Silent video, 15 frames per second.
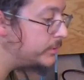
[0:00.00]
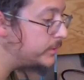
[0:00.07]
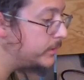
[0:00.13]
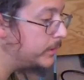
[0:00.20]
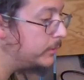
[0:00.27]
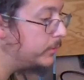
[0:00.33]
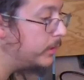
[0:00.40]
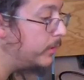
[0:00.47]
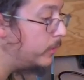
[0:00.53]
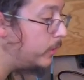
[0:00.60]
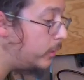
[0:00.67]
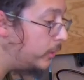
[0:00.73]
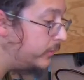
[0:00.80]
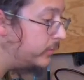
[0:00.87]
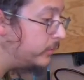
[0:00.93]
And then you
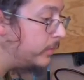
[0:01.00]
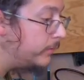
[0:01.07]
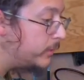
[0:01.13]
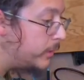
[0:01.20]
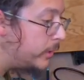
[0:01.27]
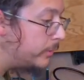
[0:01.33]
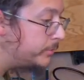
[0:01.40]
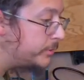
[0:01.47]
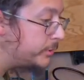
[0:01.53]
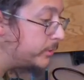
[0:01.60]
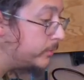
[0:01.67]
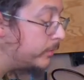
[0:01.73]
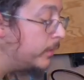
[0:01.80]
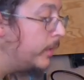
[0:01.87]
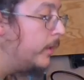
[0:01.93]
also have an option
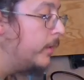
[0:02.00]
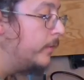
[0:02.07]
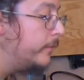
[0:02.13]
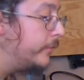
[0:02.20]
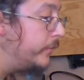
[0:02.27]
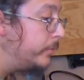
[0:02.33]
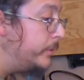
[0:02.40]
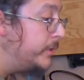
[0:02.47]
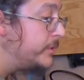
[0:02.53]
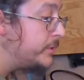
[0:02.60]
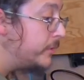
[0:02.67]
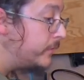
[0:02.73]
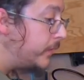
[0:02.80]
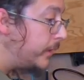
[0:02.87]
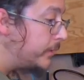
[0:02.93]
for speech
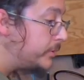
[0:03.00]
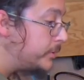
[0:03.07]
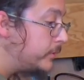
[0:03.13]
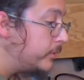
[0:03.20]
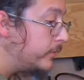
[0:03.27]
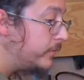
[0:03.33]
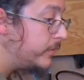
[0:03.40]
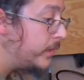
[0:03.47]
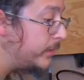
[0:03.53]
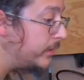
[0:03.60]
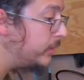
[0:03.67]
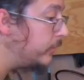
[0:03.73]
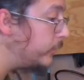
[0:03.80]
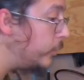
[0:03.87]
detection, saying that it's